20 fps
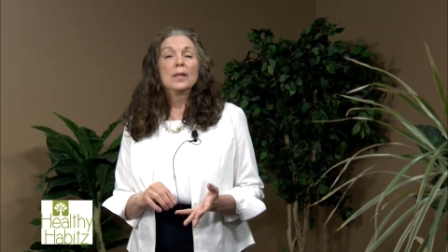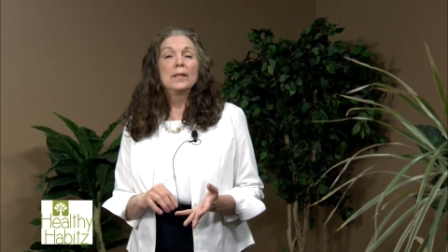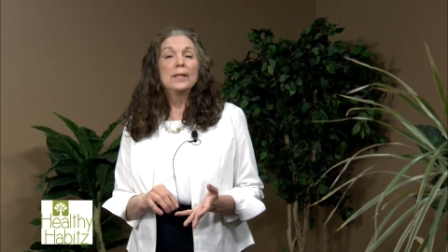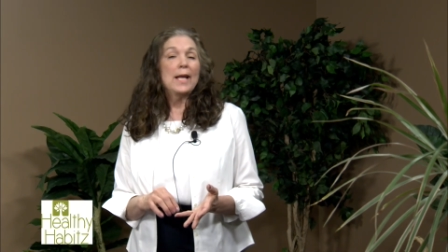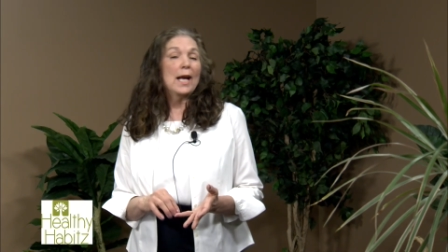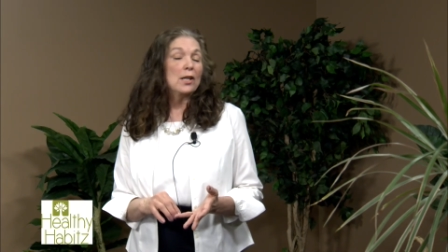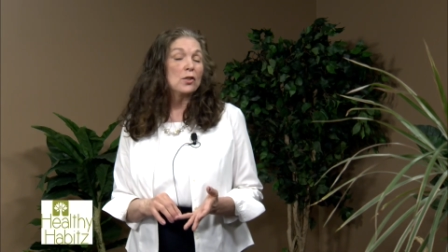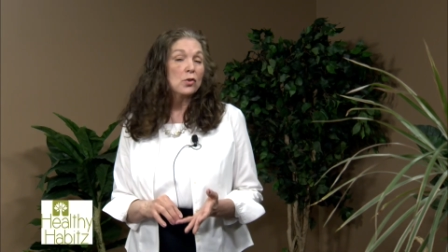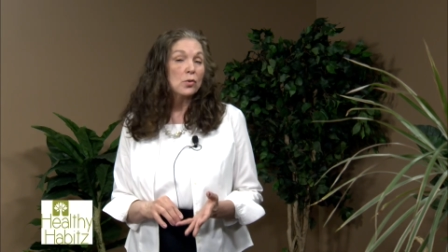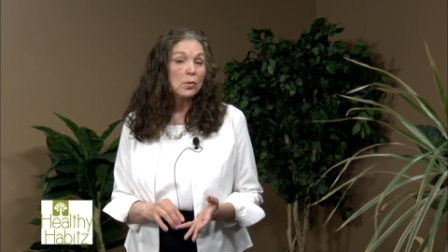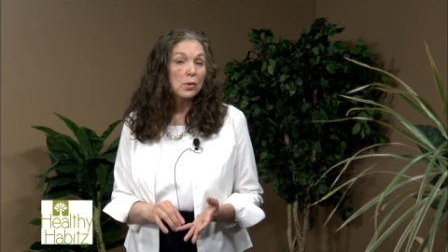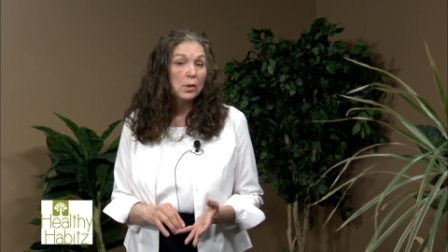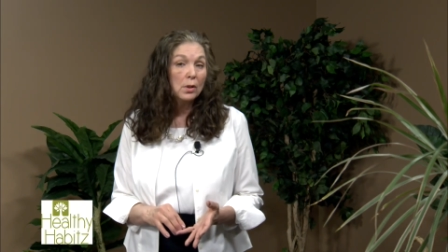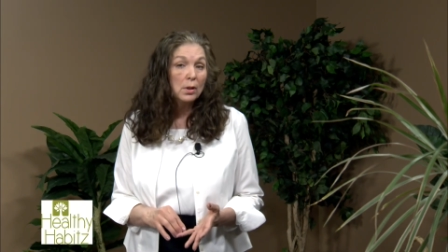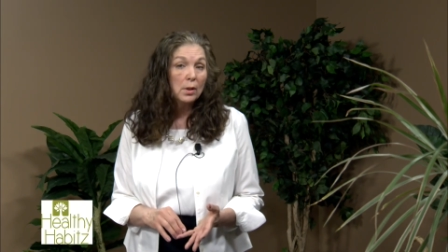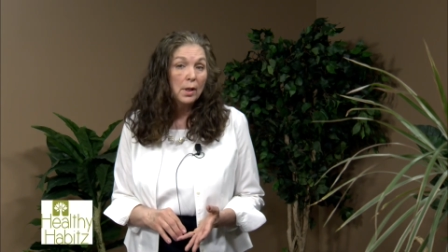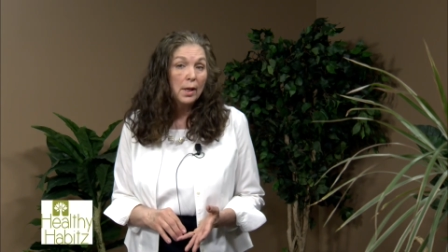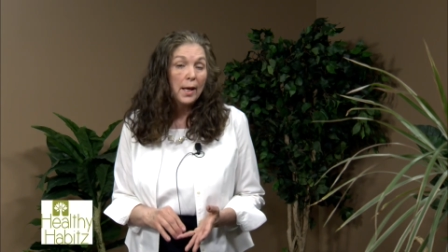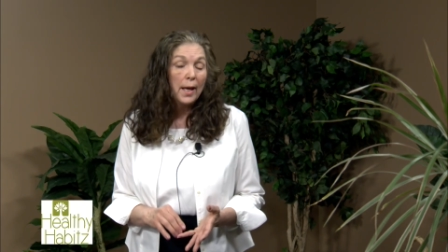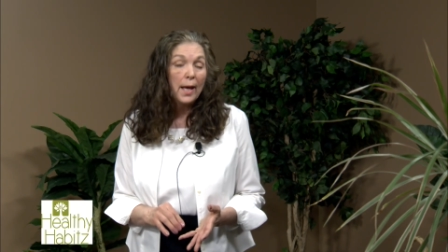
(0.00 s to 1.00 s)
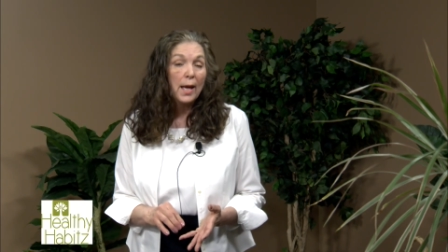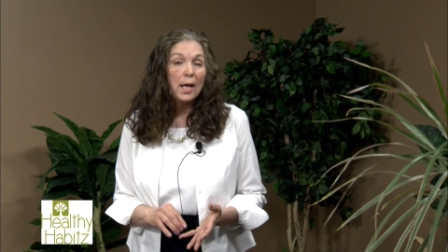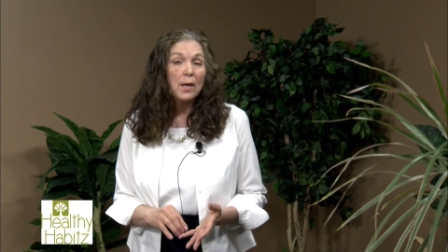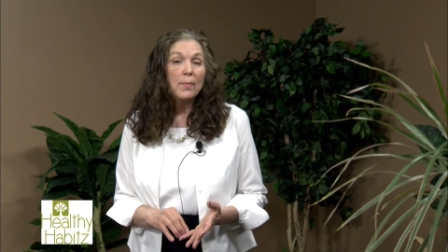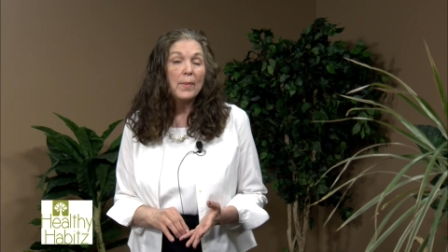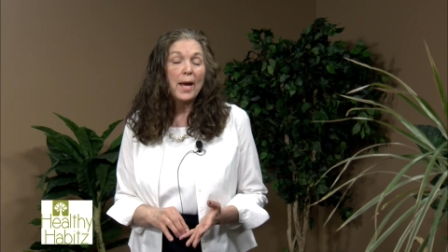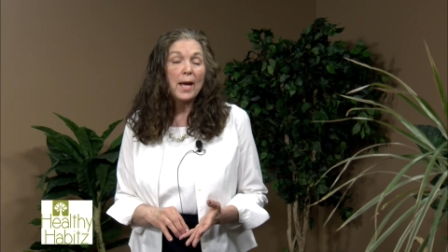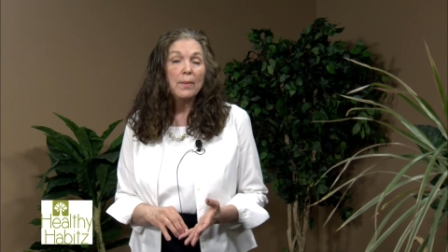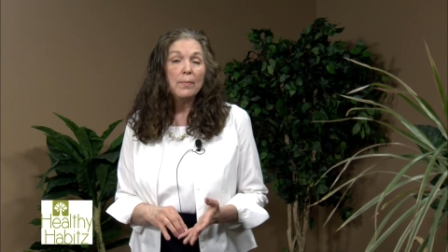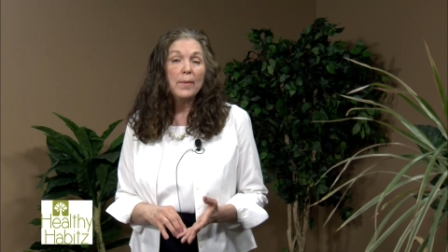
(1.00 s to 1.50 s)
natural and
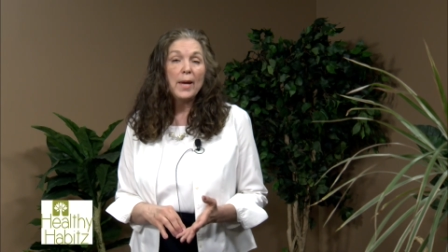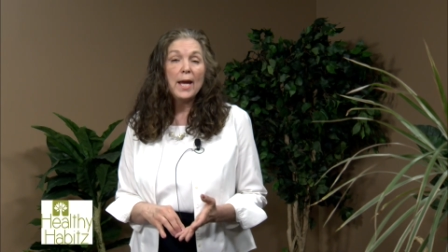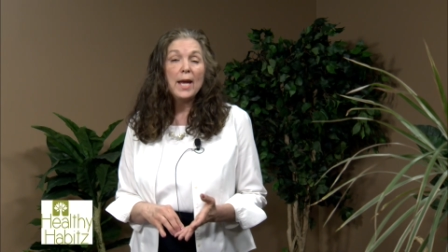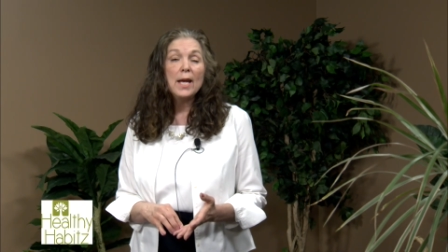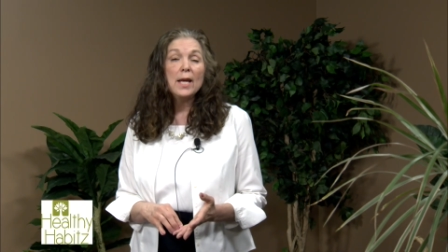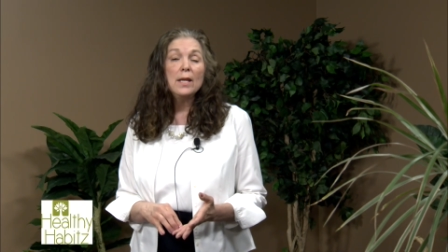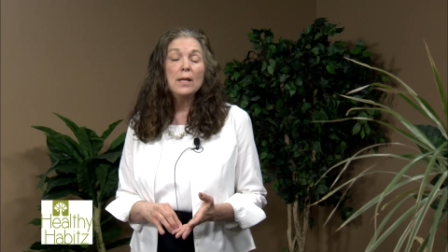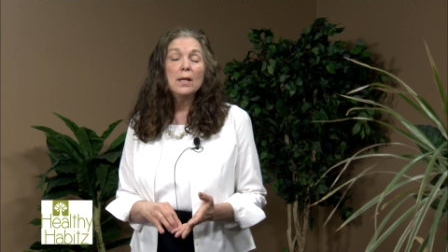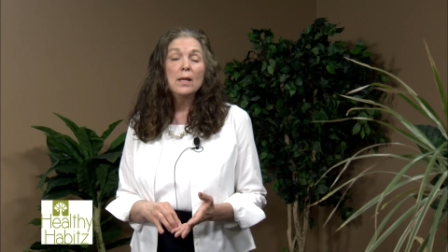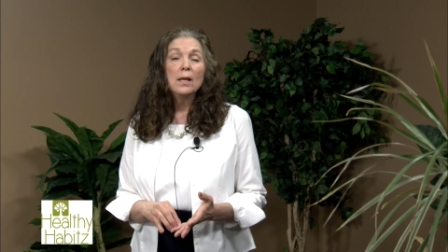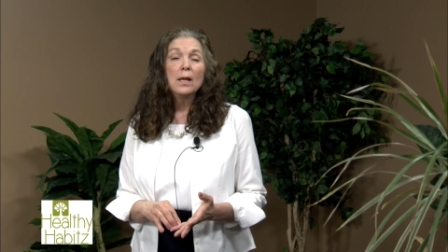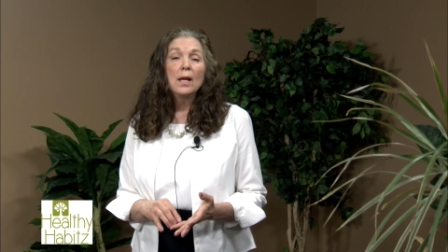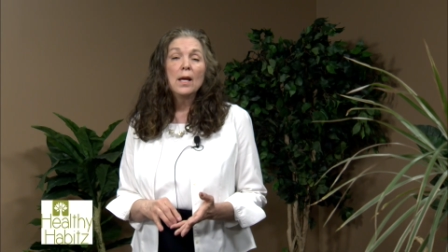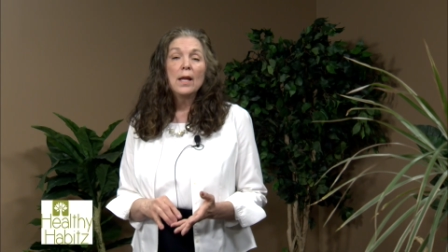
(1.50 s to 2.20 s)
man-made.